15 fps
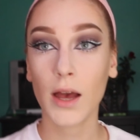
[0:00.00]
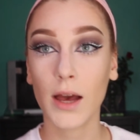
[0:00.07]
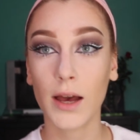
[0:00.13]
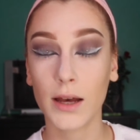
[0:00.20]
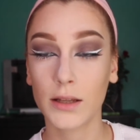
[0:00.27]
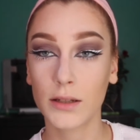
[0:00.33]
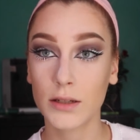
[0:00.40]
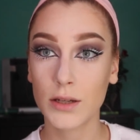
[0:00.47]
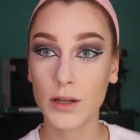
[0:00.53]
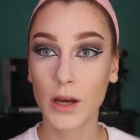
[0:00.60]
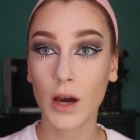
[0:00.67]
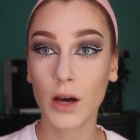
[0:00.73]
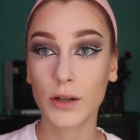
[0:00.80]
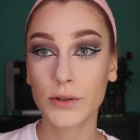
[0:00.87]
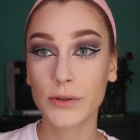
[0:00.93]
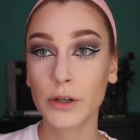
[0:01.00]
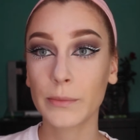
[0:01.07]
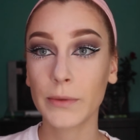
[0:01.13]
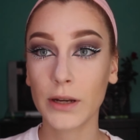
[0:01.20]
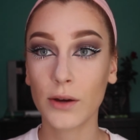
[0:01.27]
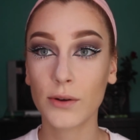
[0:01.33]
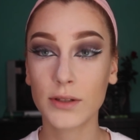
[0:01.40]
And to contour
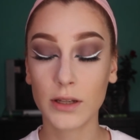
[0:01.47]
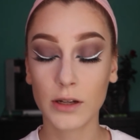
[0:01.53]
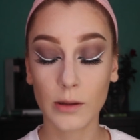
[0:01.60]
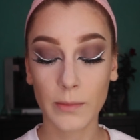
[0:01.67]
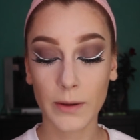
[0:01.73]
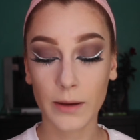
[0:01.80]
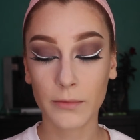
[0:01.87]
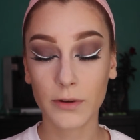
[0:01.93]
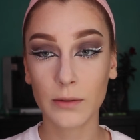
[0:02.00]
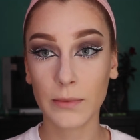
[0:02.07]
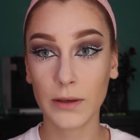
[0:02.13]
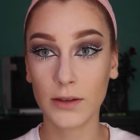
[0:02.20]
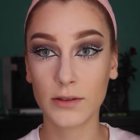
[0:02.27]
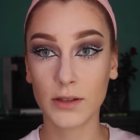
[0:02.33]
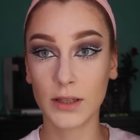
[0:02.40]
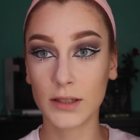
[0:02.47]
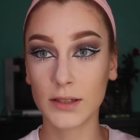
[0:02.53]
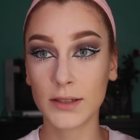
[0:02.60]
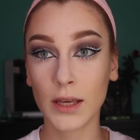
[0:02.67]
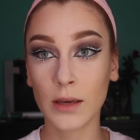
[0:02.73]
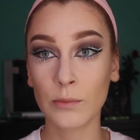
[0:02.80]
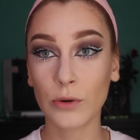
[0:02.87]
my nose a little bit, I'm going to be using the
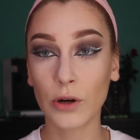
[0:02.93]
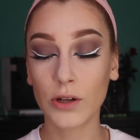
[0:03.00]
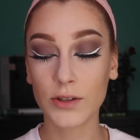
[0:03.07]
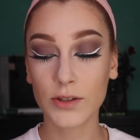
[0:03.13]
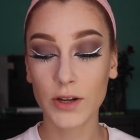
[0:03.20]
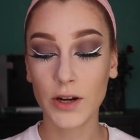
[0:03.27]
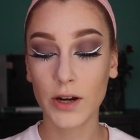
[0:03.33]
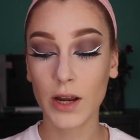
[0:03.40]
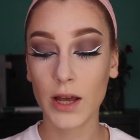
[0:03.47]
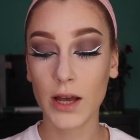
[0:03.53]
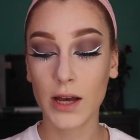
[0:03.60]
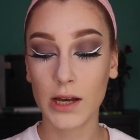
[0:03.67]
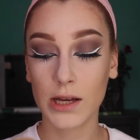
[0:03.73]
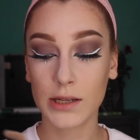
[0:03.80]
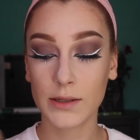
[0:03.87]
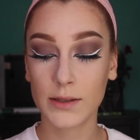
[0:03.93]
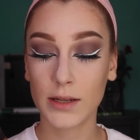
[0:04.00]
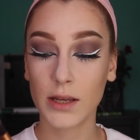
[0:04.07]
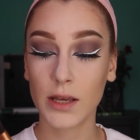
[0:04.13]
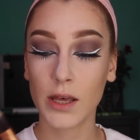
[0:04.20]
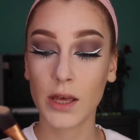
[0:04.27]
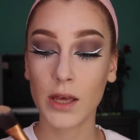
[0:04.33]
same bronzer and
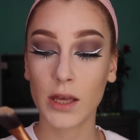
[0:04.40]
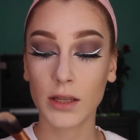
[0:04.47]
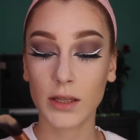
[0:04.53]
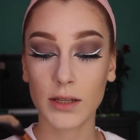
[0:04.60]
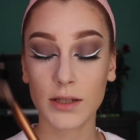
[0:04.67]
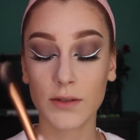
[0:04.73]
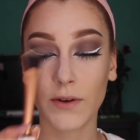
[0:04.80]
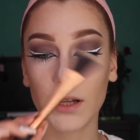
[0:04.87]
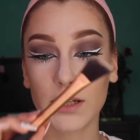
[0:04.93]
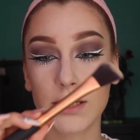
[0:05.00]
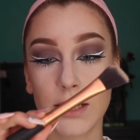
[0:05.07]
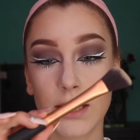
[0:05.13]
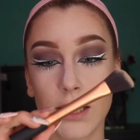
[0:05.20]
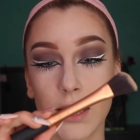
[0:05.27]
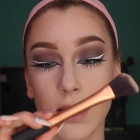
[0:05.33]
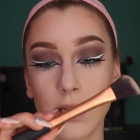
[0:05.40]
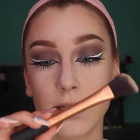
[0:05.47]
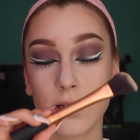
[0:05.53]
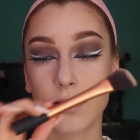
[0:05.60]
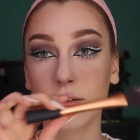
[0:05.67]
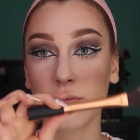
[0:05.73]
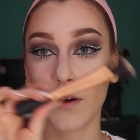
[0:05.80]
this Real
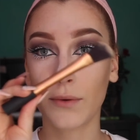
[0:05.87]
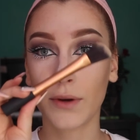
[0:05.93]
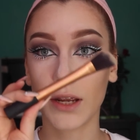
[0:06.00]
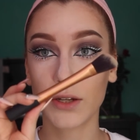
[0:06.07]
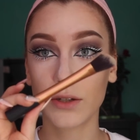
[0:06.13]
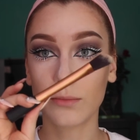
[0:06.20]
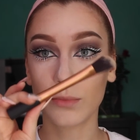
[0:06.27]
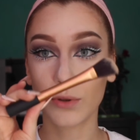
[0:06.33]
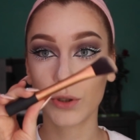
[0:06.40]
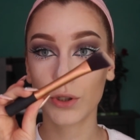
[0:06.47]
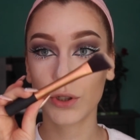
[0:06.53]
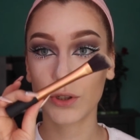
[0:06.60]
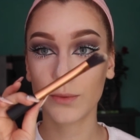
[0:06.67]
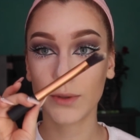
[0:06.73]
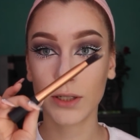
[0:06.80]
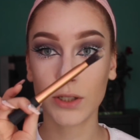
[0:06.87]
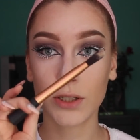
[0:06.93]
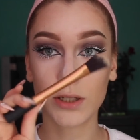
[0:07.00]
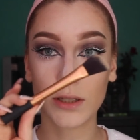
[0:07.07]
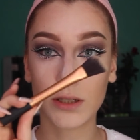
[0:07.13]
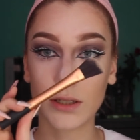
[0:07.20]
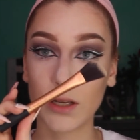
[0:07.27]
Techniques foundation brush, which
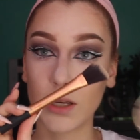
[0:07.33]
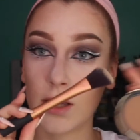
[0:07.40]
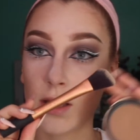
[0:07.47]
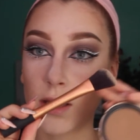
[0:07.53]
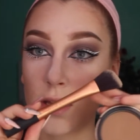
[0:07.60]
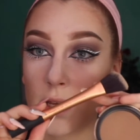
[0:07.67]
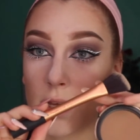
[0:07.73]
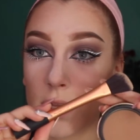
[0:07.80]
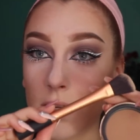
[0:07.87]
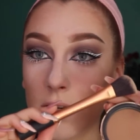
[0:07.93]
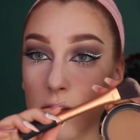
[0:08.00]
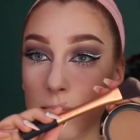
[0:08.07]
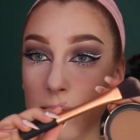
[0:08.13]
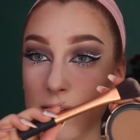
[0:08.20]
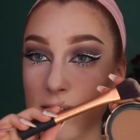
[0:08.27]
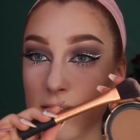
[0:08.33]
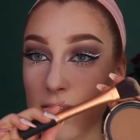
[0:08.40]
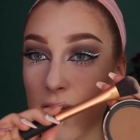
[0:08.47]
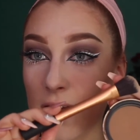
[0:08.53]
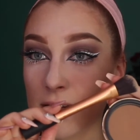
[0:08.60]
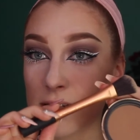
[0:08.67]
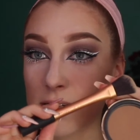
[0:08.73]
is a little bit
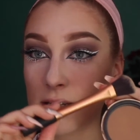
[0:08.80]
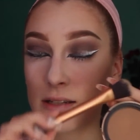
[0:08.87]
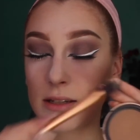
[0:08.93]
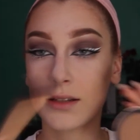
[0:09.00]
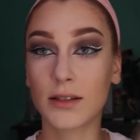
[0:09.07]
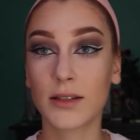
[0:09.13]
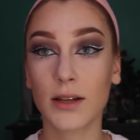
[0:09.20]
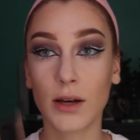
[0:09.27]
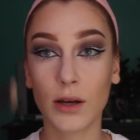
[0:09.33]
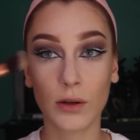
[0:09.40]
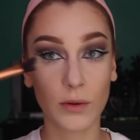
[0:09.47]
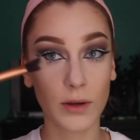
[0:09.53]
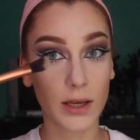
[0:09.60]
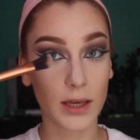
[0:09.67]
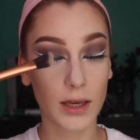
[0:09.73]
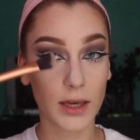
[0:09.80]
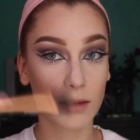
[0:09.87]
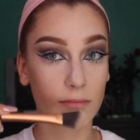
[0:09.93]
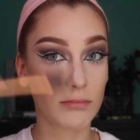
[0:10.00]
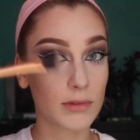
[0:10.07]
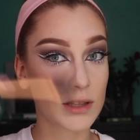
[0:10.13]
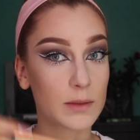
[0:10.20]
slanted, so
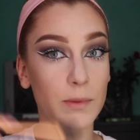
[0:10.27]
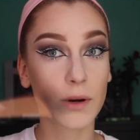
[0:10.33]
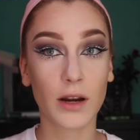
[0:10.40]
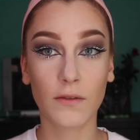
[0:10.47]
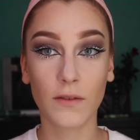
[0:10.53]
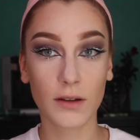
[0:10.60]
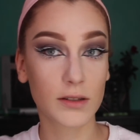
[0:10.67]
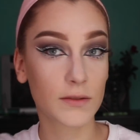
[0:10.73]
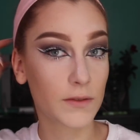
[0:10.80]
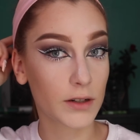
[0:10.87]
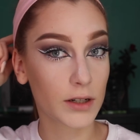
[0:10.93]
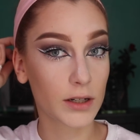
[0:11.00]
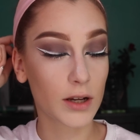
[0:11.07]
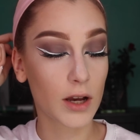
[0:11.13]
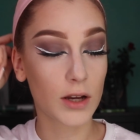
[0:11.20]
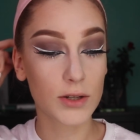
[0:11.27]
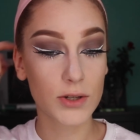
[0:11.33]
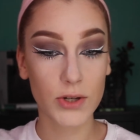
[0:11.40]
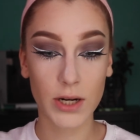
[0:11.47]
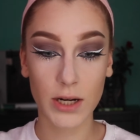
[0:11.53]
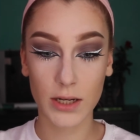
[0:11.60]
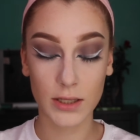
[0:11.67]
it's perfect for
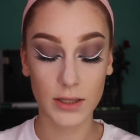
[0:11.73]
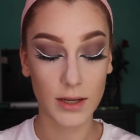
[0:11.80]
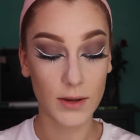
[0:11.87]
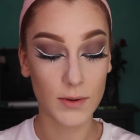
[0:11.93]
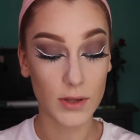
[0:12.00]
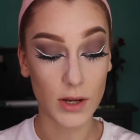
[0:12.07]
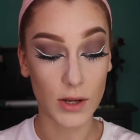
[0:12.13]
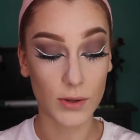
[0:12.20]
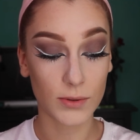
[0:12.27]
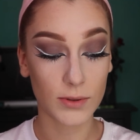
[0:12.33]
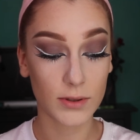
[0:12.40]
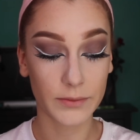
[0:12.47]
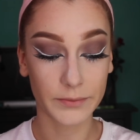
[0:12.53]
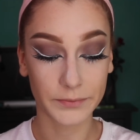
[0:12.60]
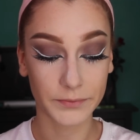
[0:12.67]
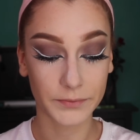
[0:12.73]
contouring down the nose.